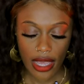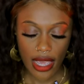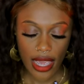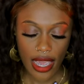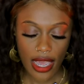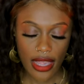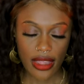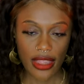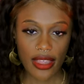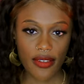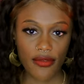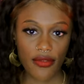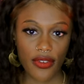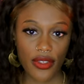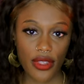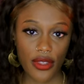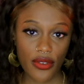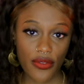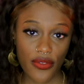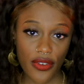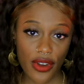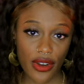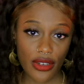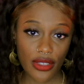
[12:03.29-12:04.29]
And then for the
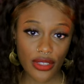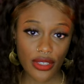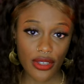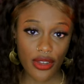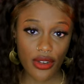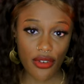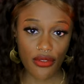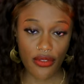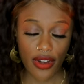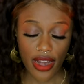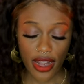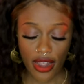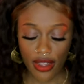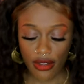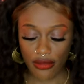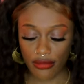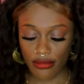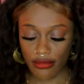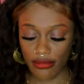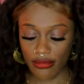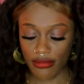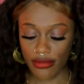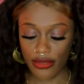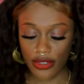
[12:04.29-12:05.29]
first go round,
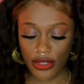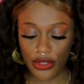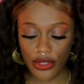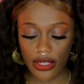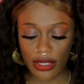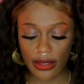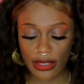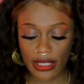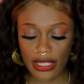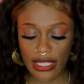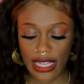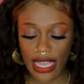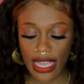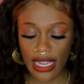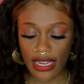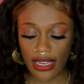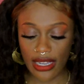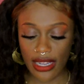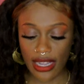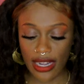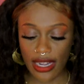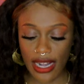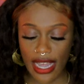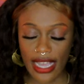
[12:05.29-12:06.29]
you can set
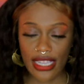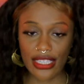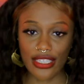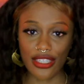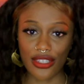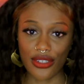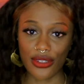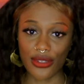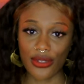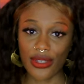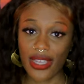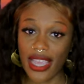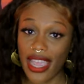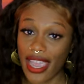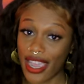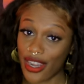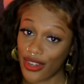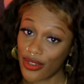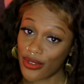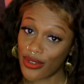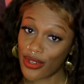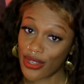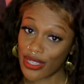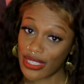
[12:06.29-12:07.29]
a nice little
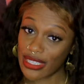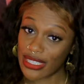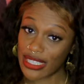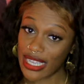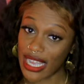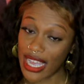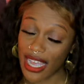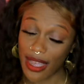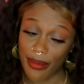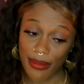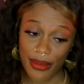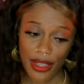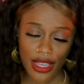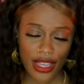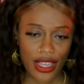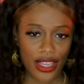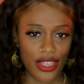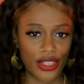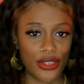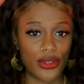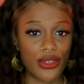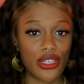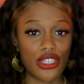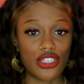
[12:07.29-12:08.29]
candle on top.
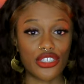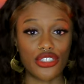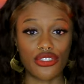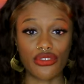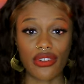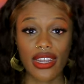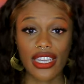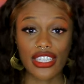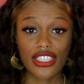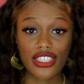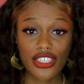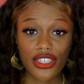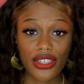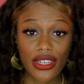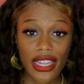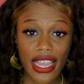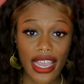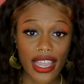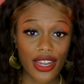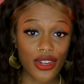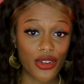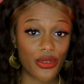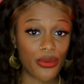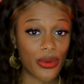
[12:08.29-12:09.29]
You can dress your
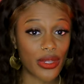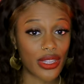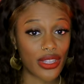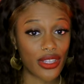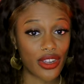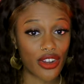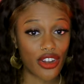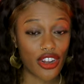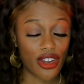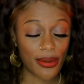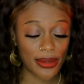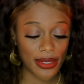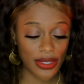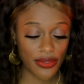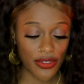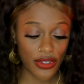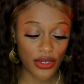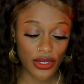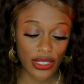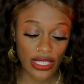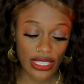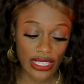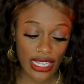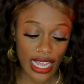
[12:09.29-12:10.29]
candle with the herbs if you
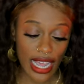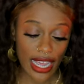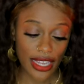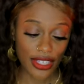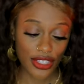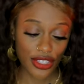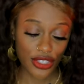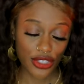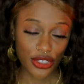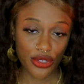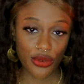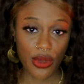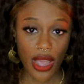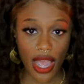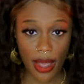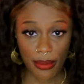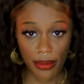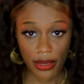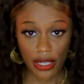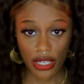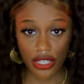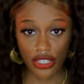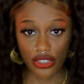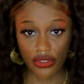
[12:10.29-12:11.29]
decide to. I'm
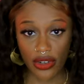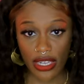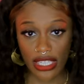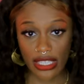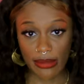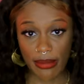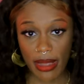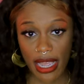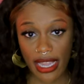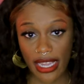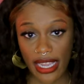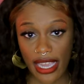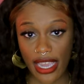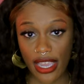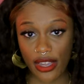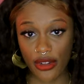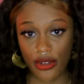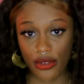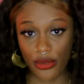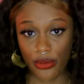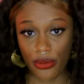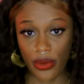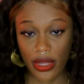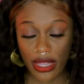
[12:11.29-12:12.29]
gonna dress my
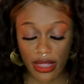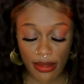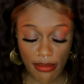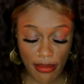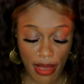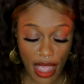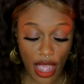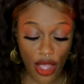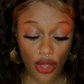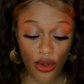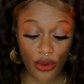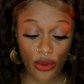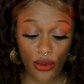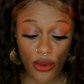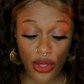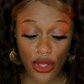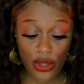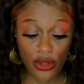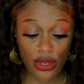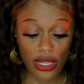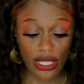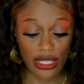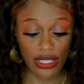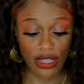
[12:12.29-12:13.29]
candle with my
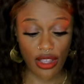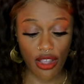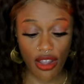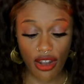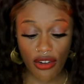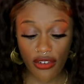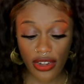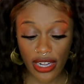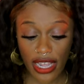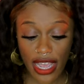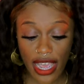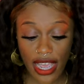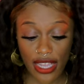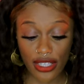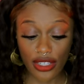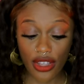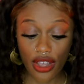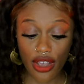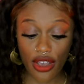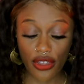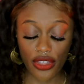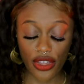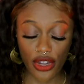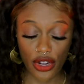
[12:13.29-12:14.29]
oil because it already has
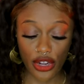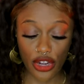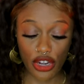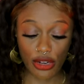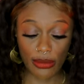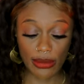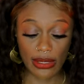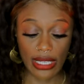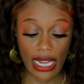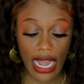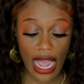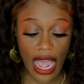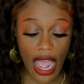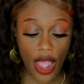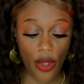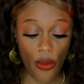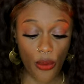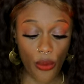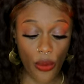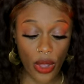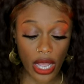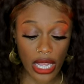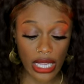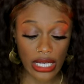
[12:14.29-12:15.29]
all the herbs that I
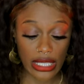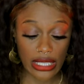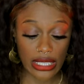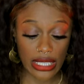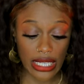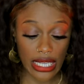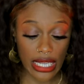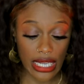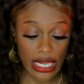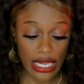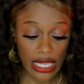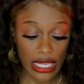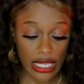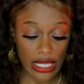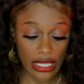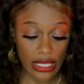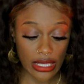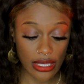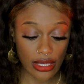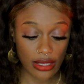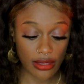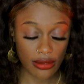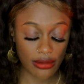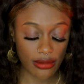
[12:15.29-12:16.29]
want in
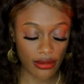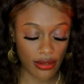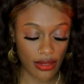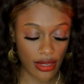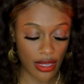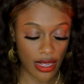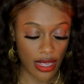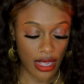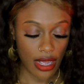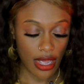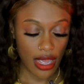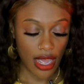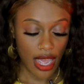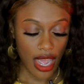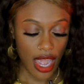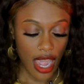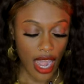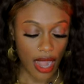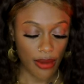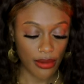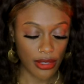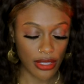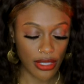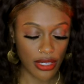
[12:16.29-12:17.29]
it.
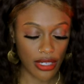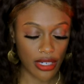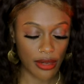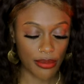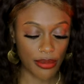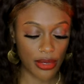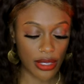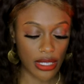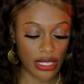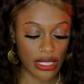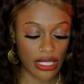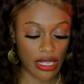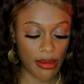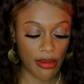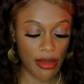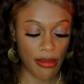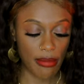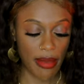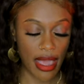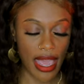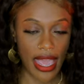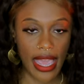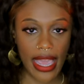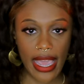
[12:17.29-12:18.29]
I'm just gonna put some in
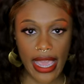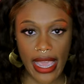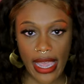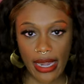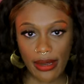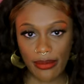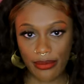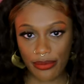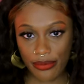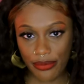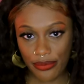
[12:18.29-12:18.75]
my hand,